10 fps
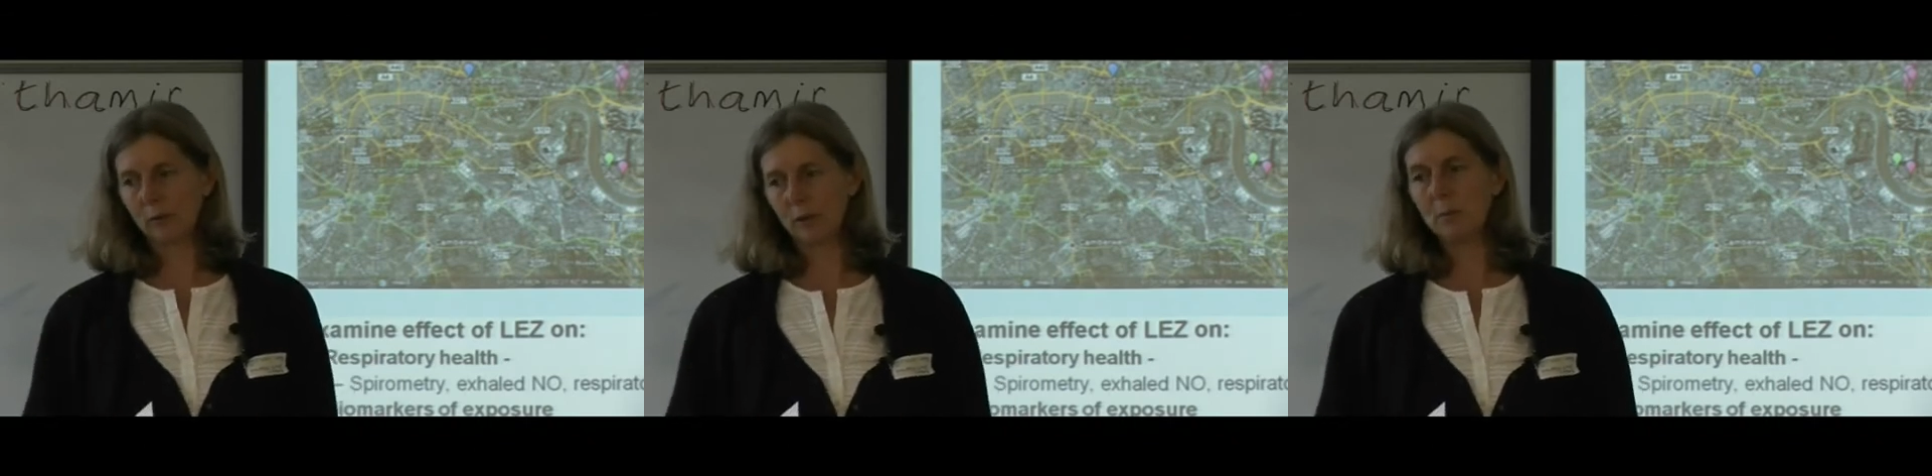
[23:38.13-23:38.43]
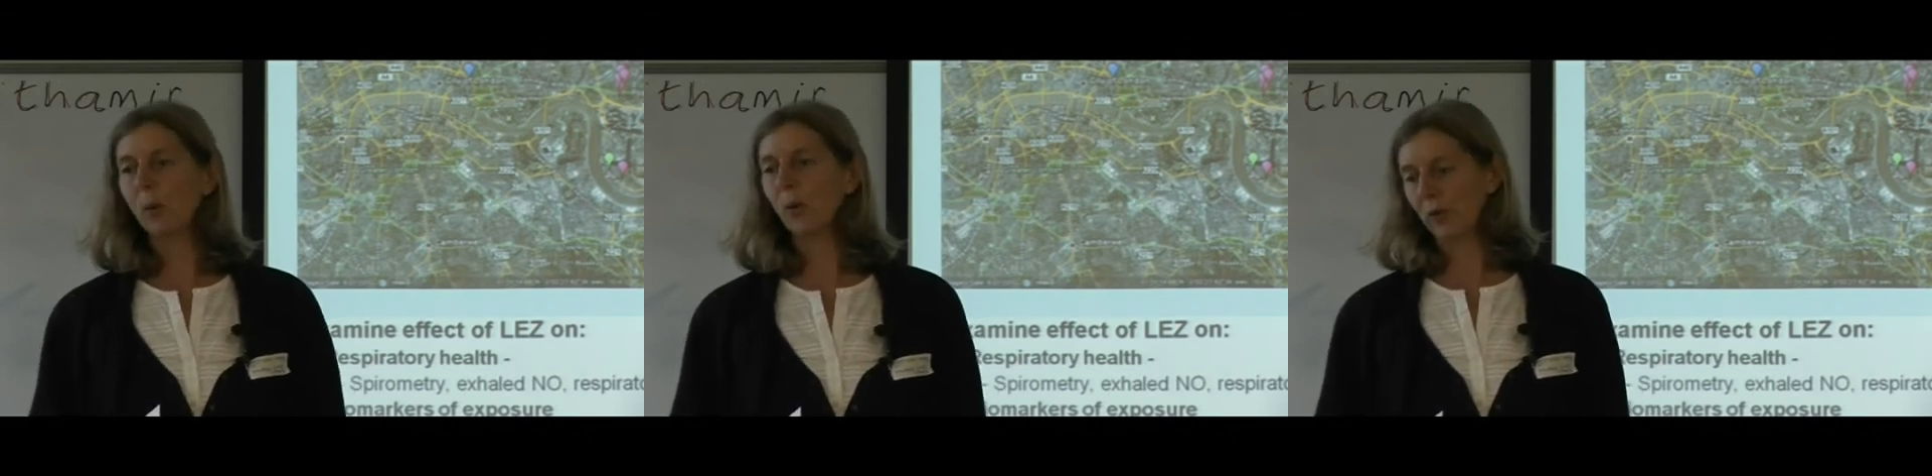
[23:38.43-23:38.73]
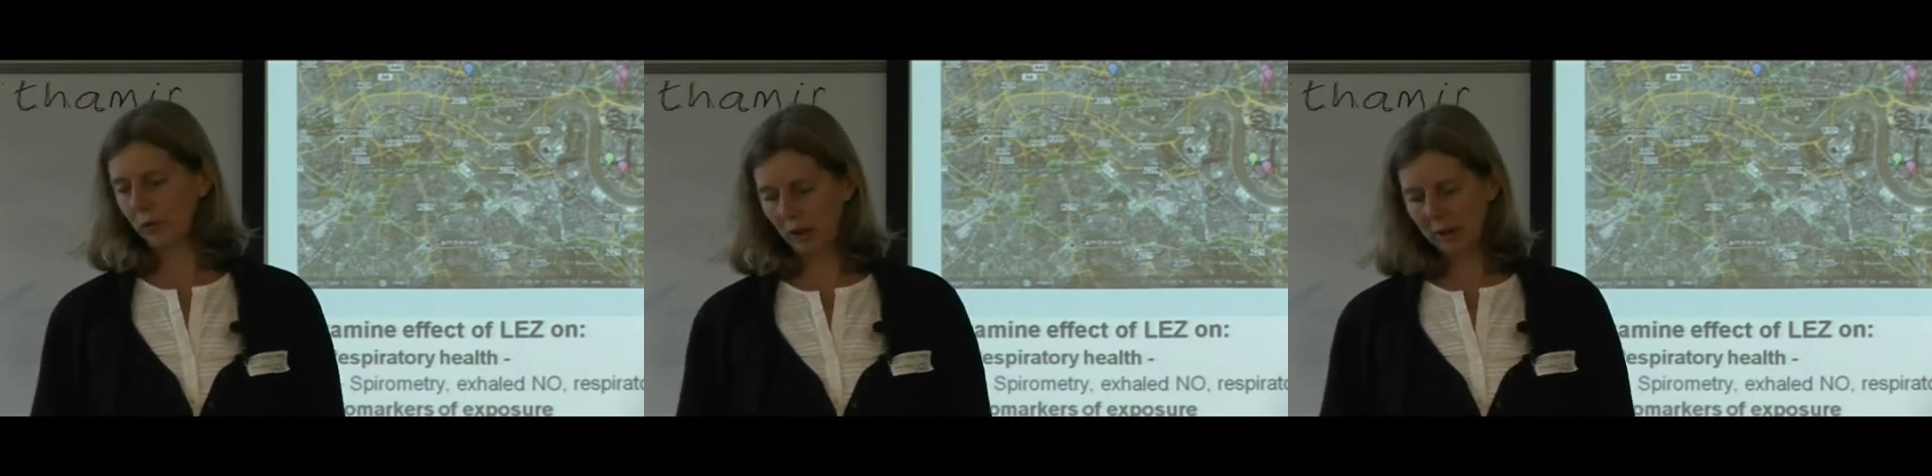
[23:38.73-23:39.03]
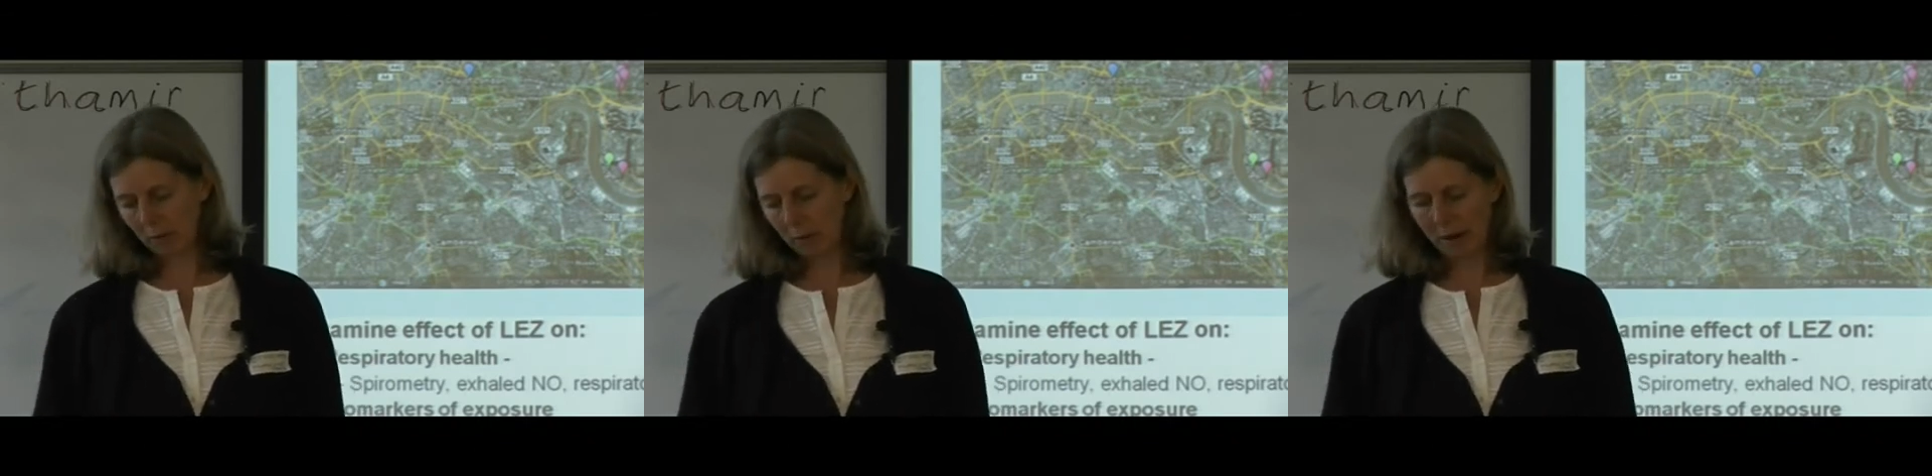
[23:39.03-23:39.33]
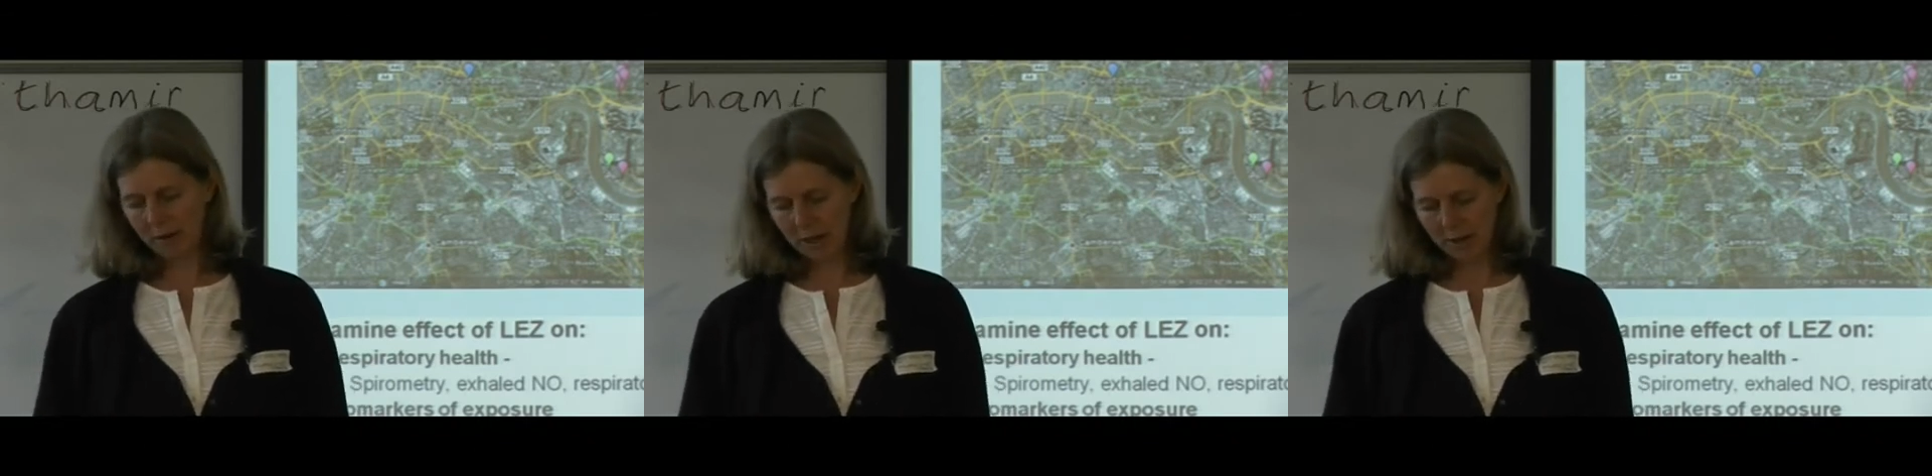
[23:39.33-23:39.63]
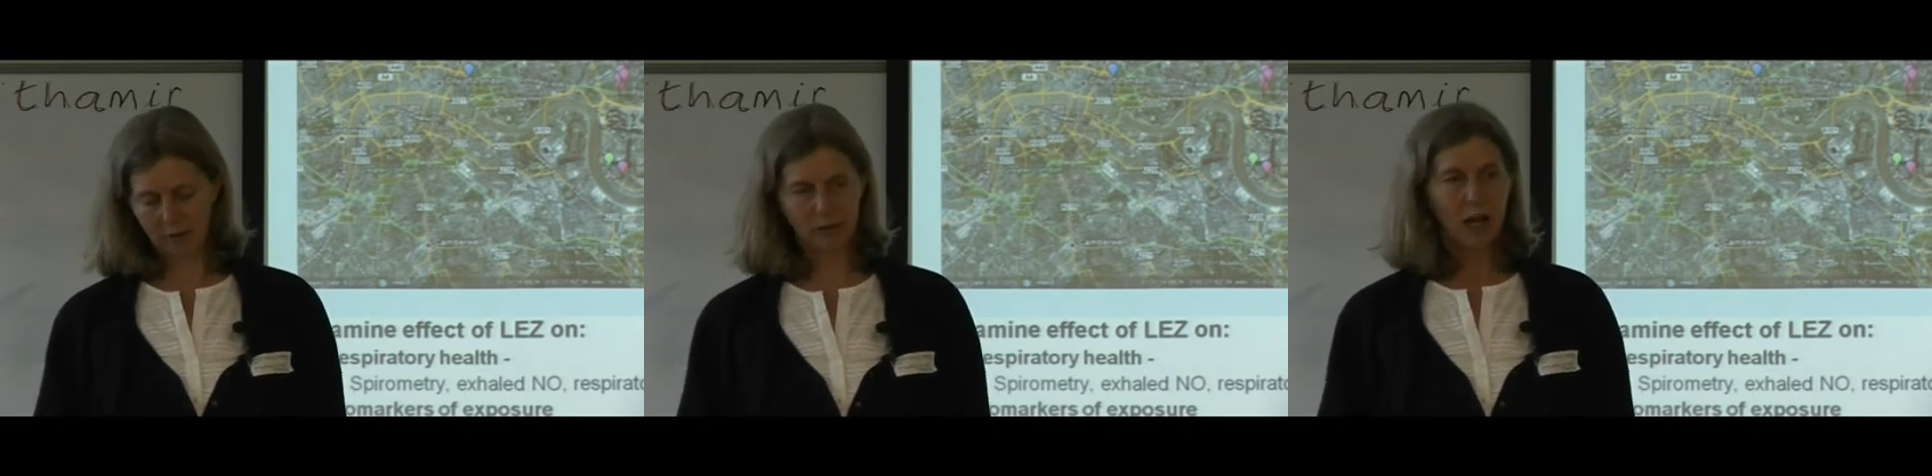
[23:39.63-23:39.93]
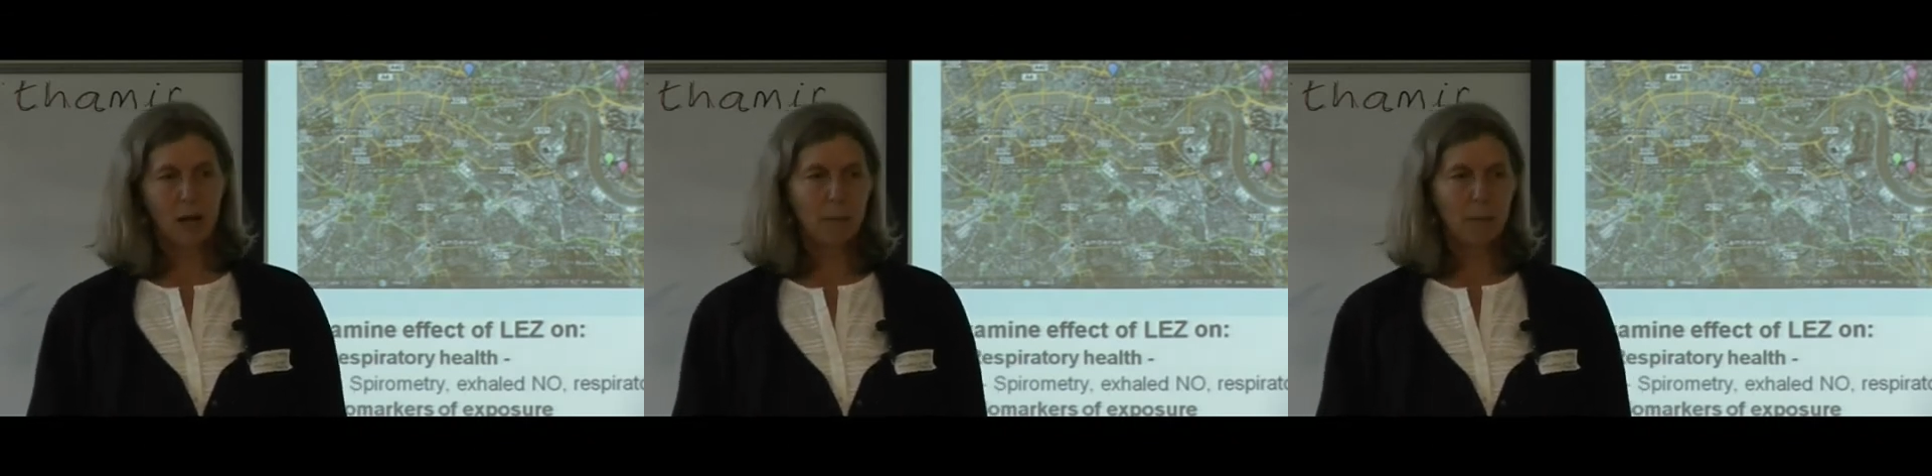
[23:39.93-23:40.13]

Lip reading: do more than tinker around the edges.